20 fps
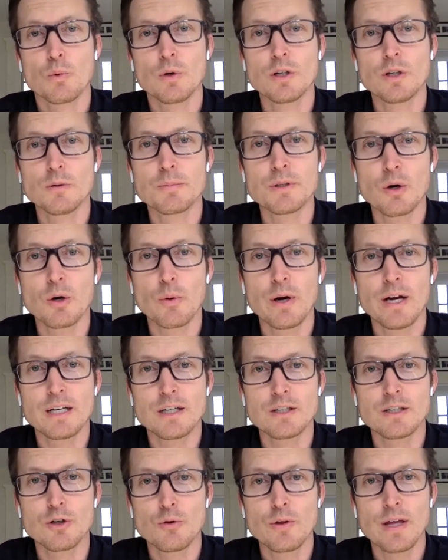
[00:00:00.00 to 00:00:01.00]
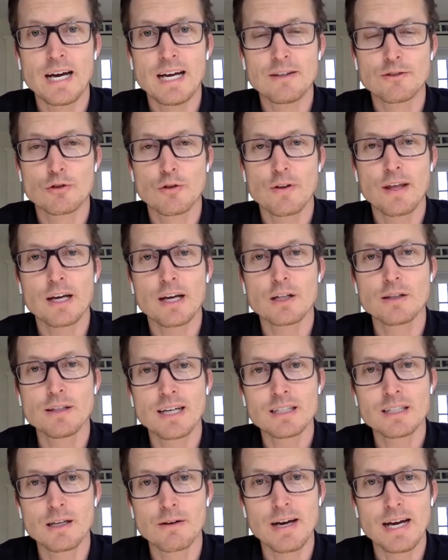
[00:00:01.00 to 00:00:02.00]
will be a way to do that. And so that
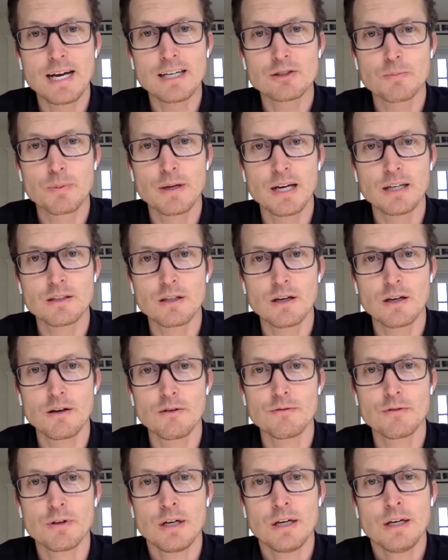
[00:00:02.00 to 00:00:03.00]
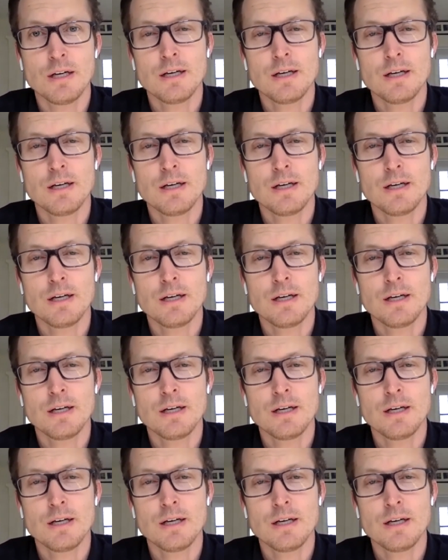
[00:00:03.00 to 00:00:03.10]
collective aspect of